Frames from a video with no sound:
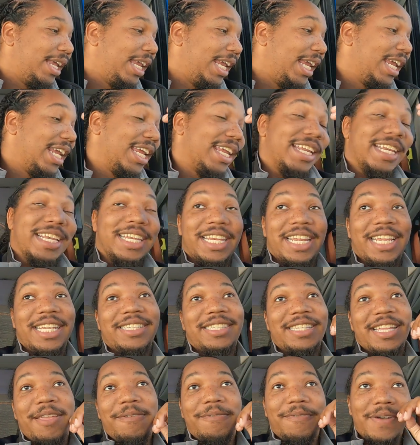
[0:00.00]

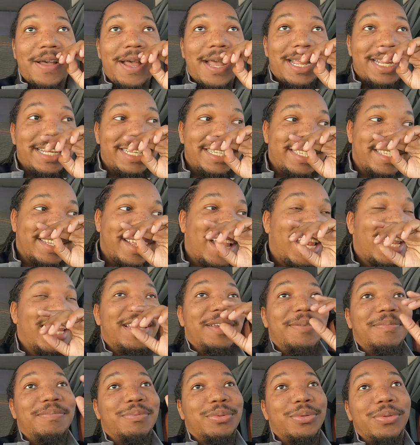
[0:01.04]
unless they find
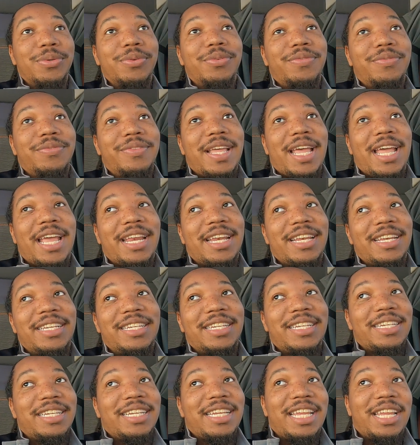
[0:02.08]
solid proof that
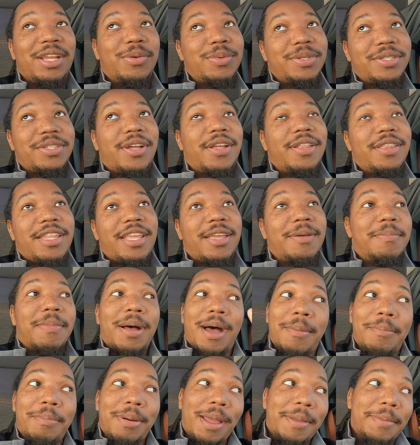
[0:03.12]
it was on them,
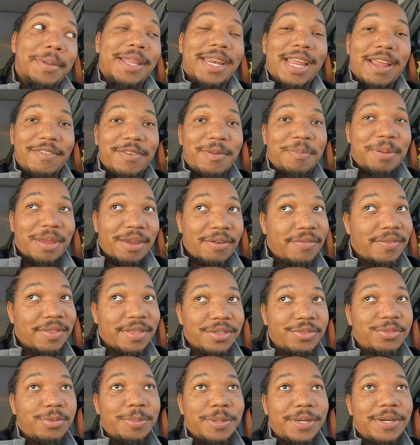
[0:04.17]
I'm probably going to have to pay for
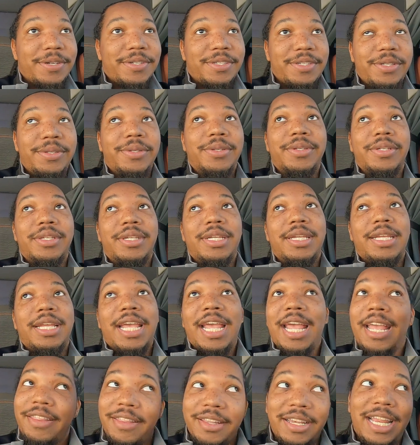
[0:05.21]
this repair too.
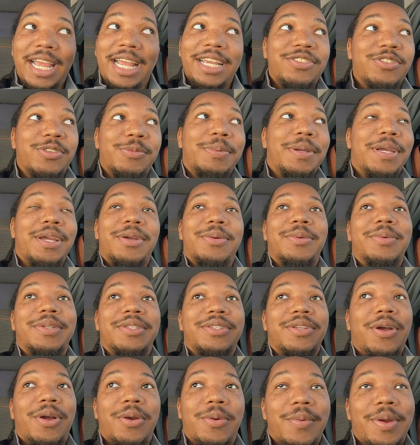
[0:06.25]
And the last repair
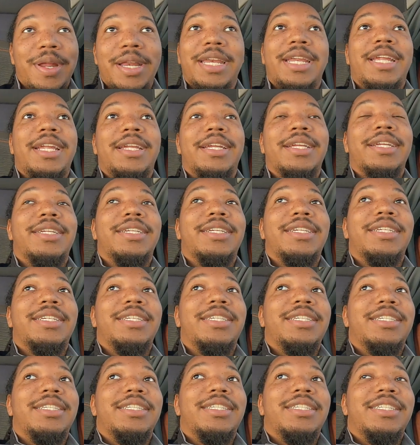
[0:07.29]
was already
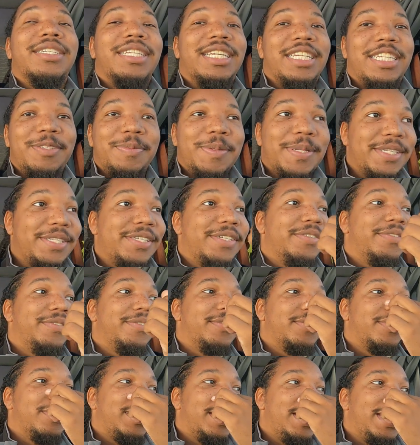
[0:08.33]

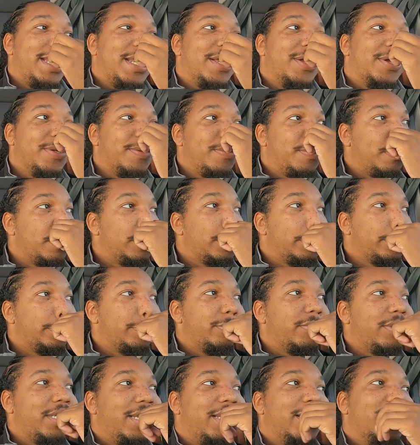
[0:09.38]
expensive, Yeah.
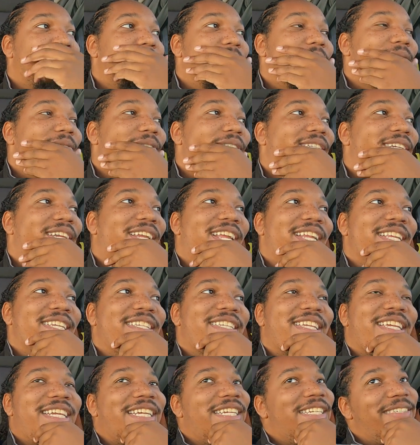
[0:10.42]
And
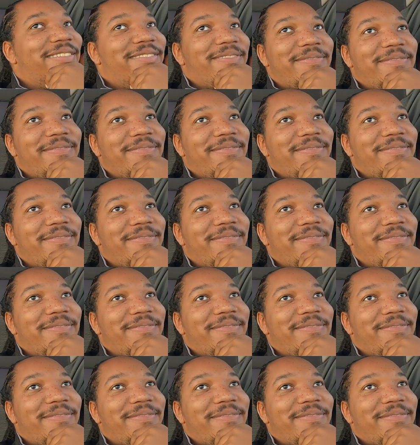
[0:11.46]
it's like,